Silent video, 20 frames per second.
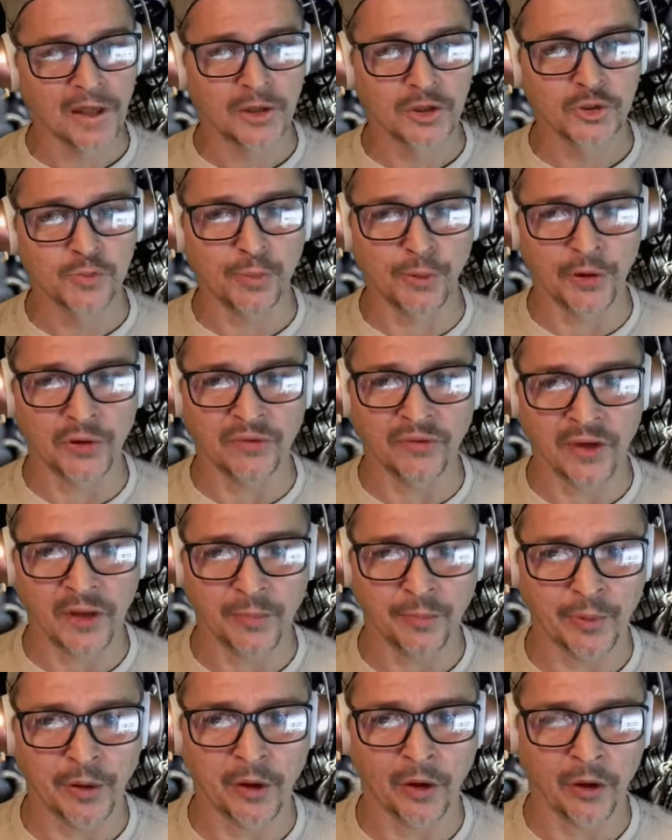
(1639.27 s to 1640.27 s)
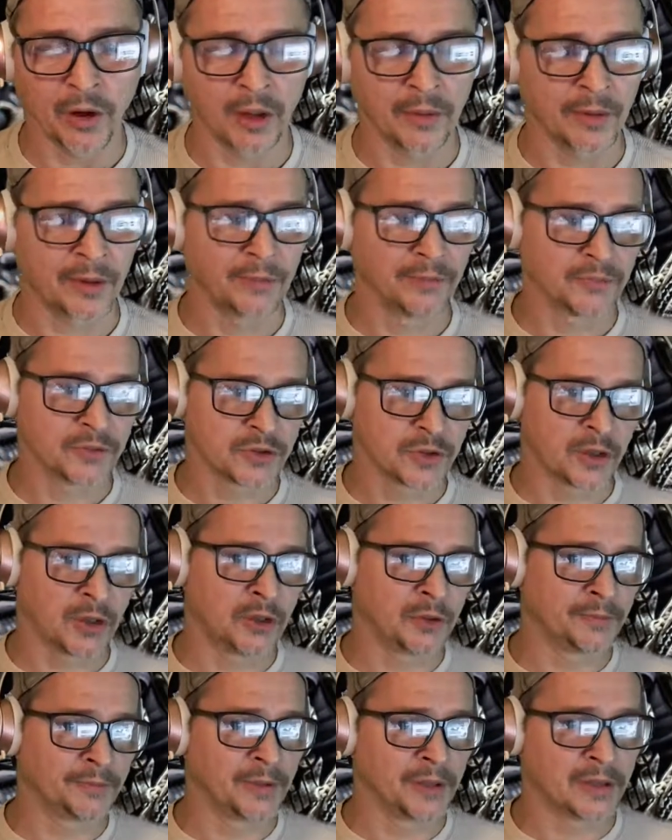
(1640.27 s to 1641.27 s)
It's pretty deep, you know what I mean?
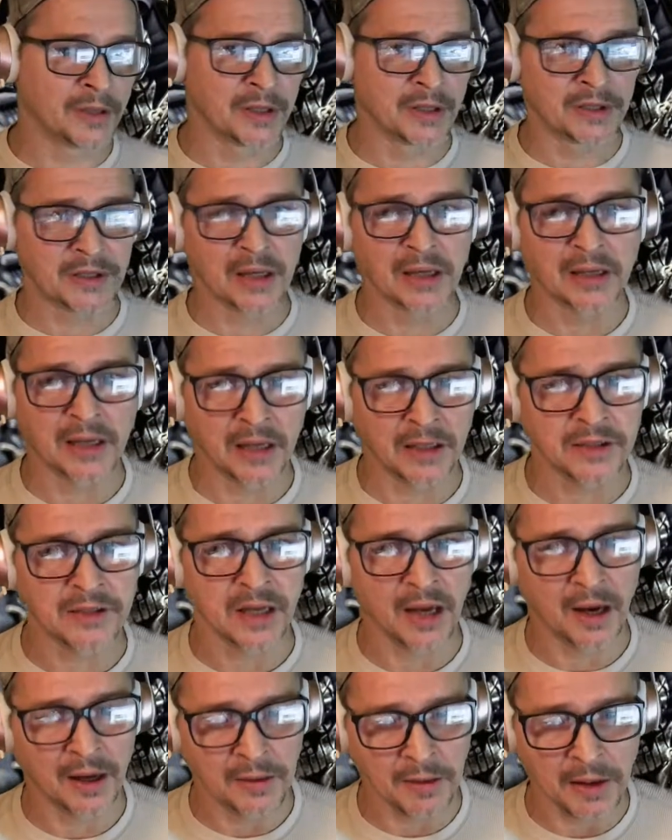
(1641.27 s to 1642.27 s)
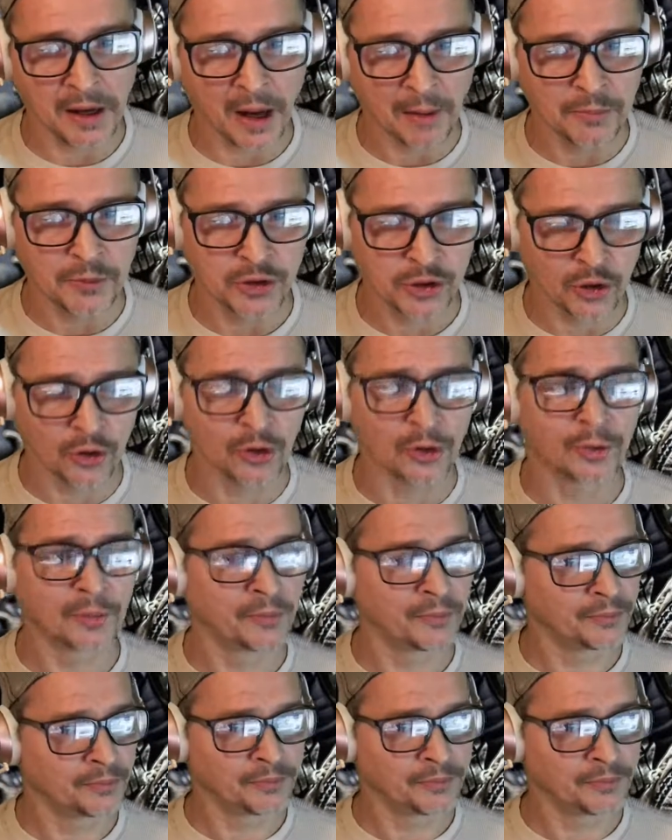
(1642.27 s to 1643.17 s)
So it, it gets, I, I'm sure